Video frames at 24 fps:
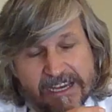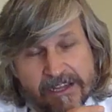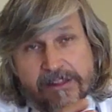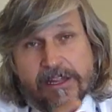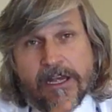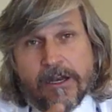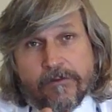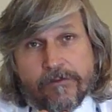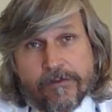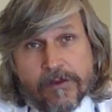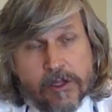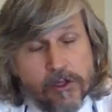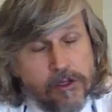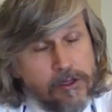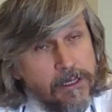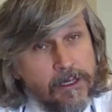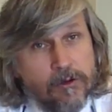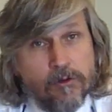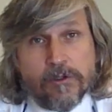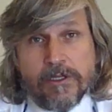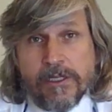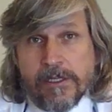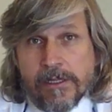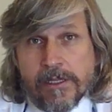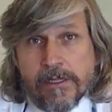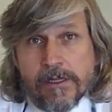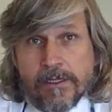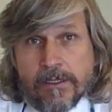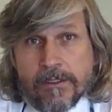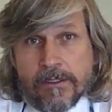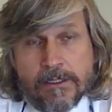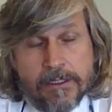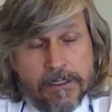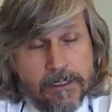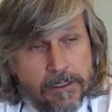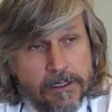Selfish. No, this is
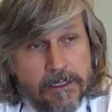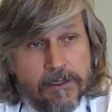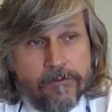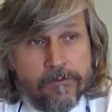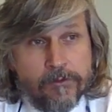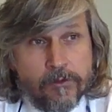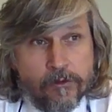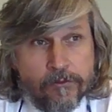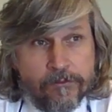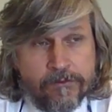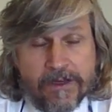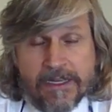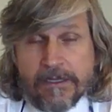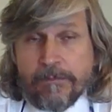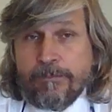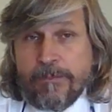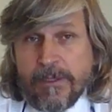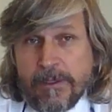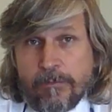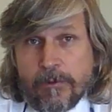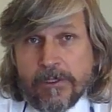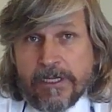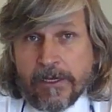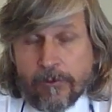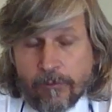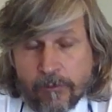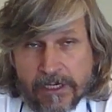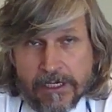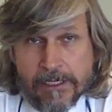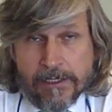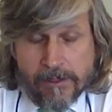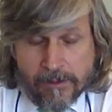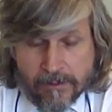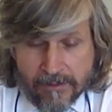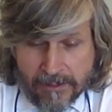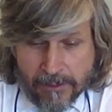not here. Here you find people,
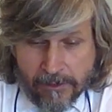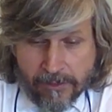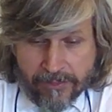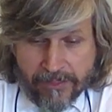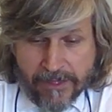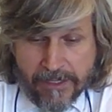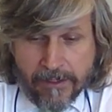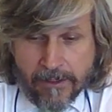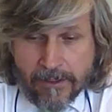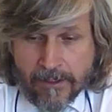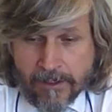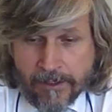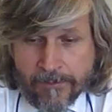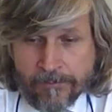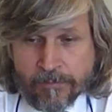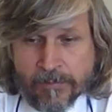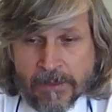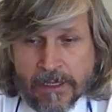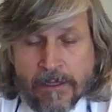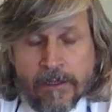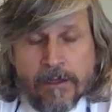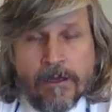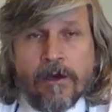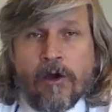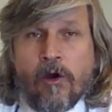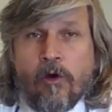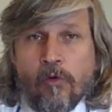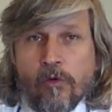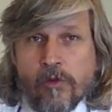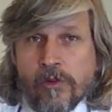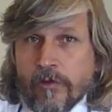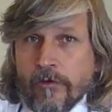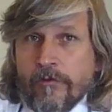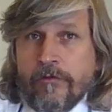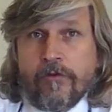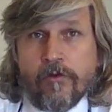they think
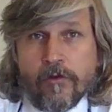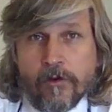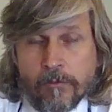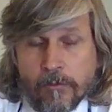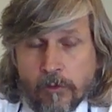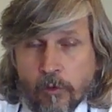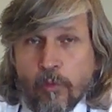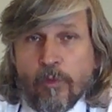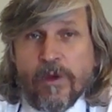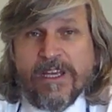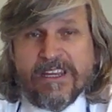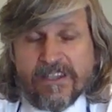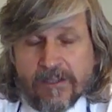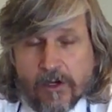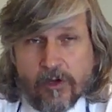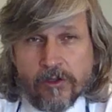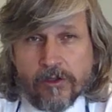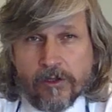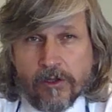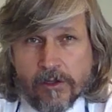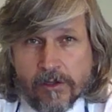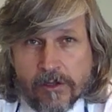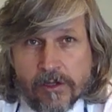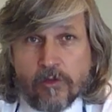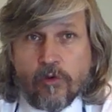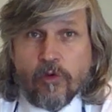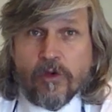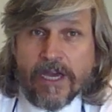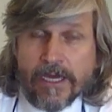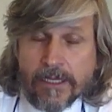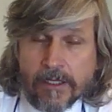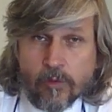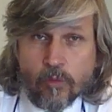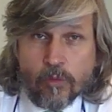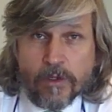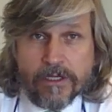also with others,
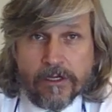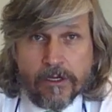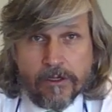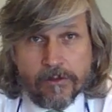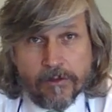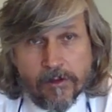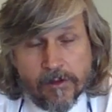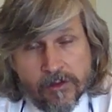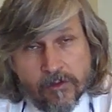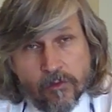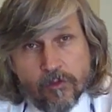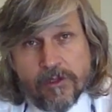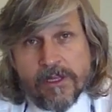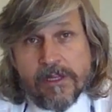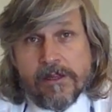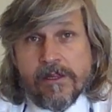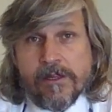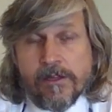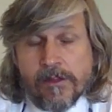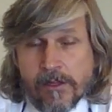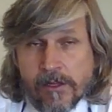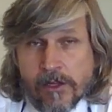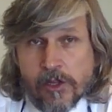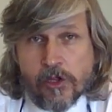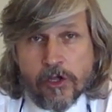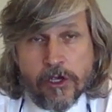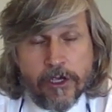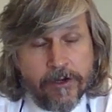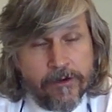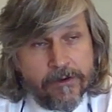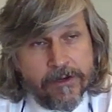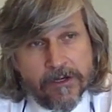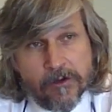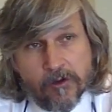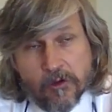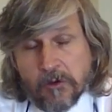together with others. So this is a
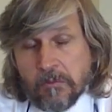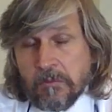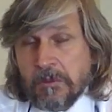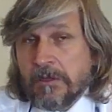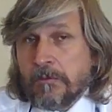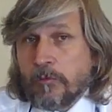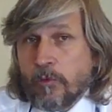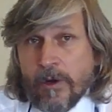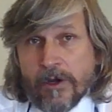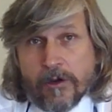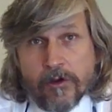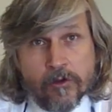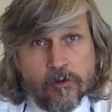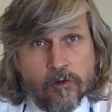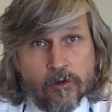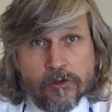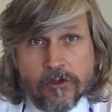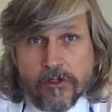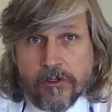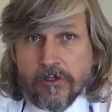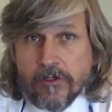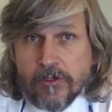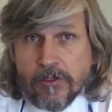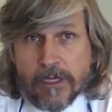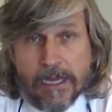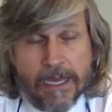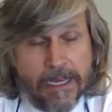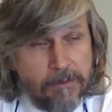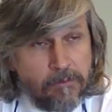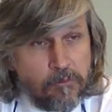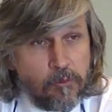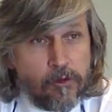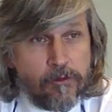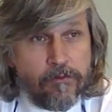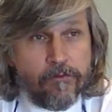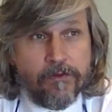sharing, normally very good
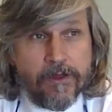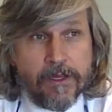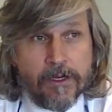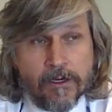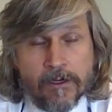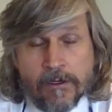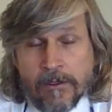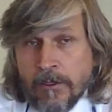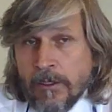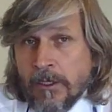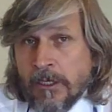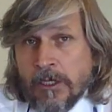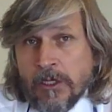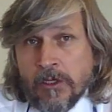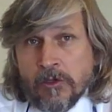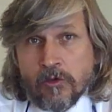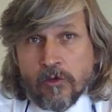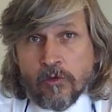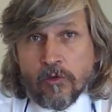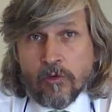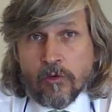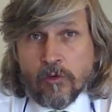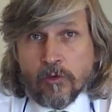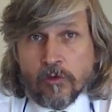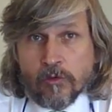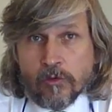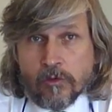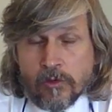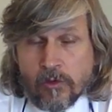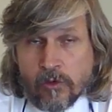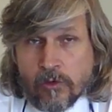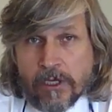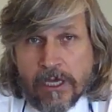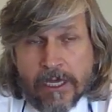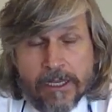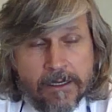atmosphere.
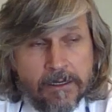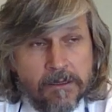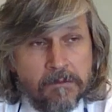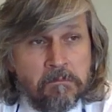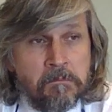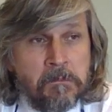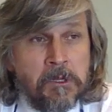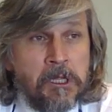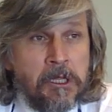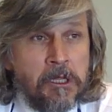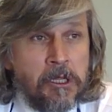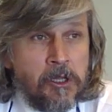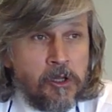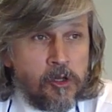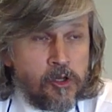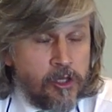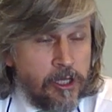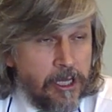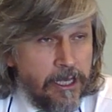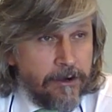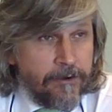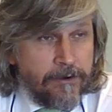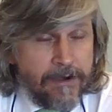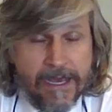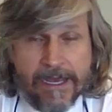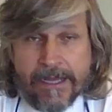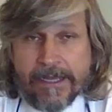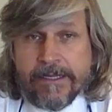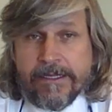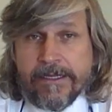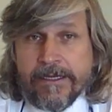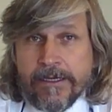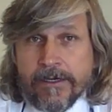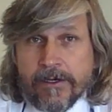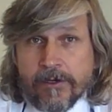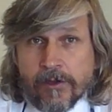You can share
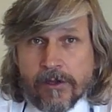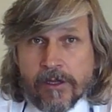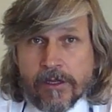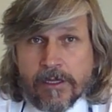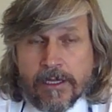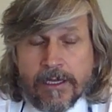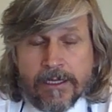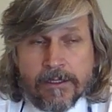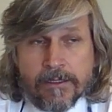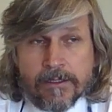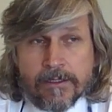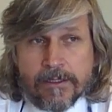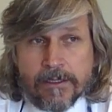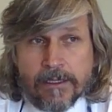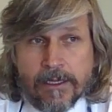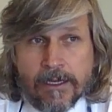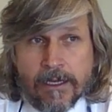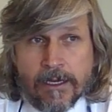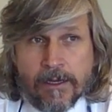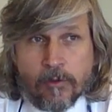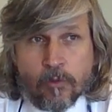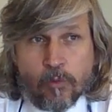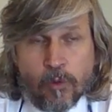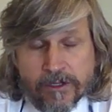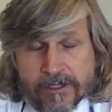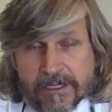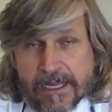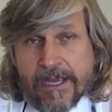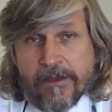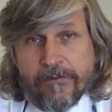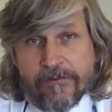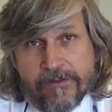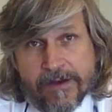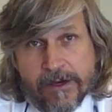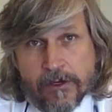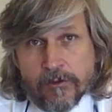ideas. And what I
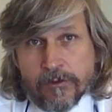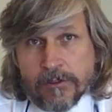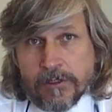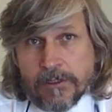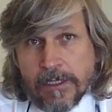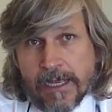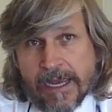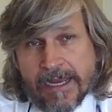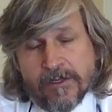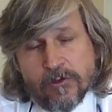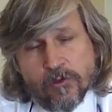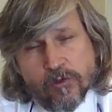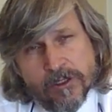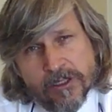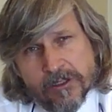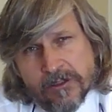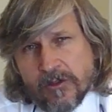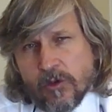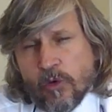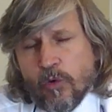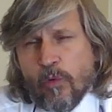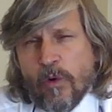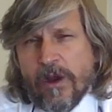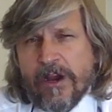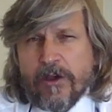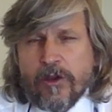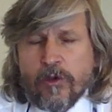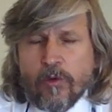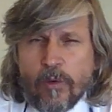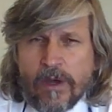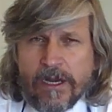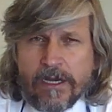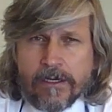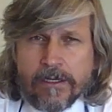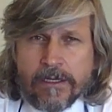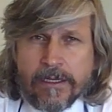found, I do not know very
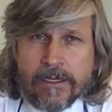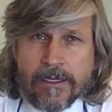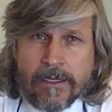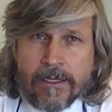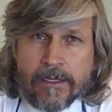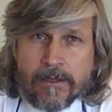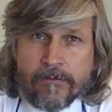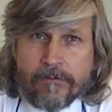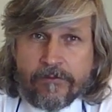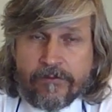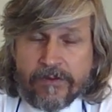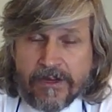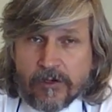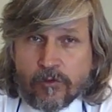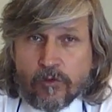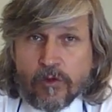well the fair